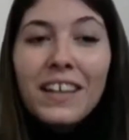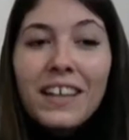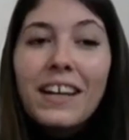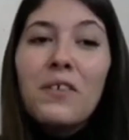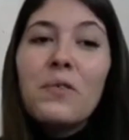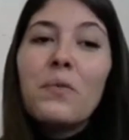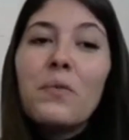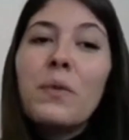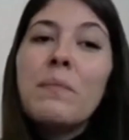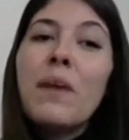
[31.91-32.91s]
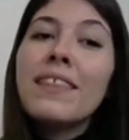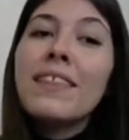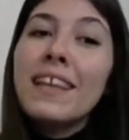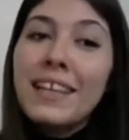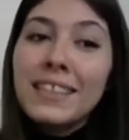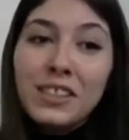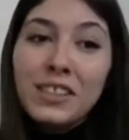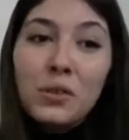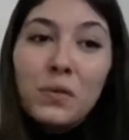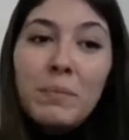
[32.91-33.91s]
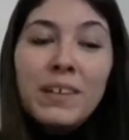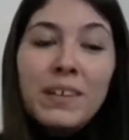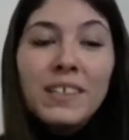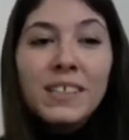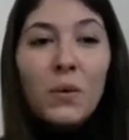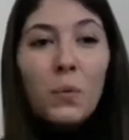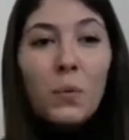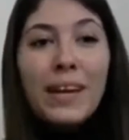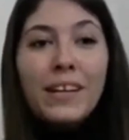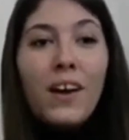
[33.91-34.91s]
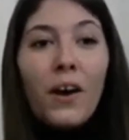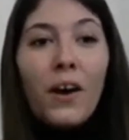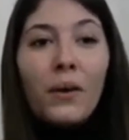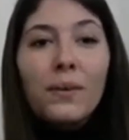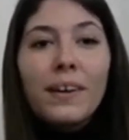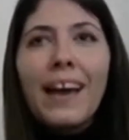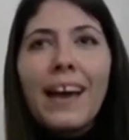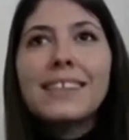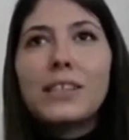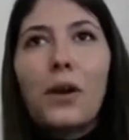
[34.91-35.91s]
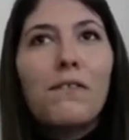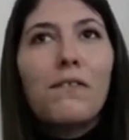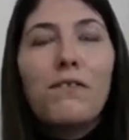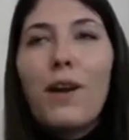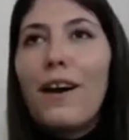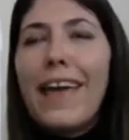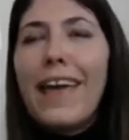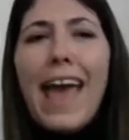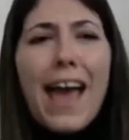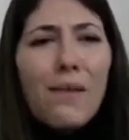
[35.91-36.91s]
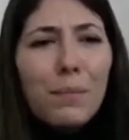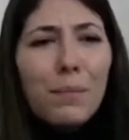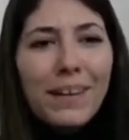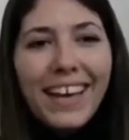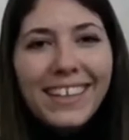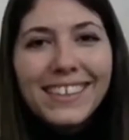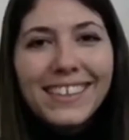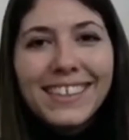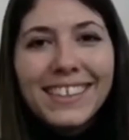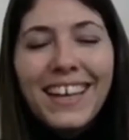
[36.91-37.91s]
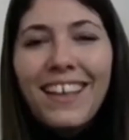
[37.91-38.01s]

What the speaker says: Now, we might think it's a story because we know cats don't fly aeroplanes.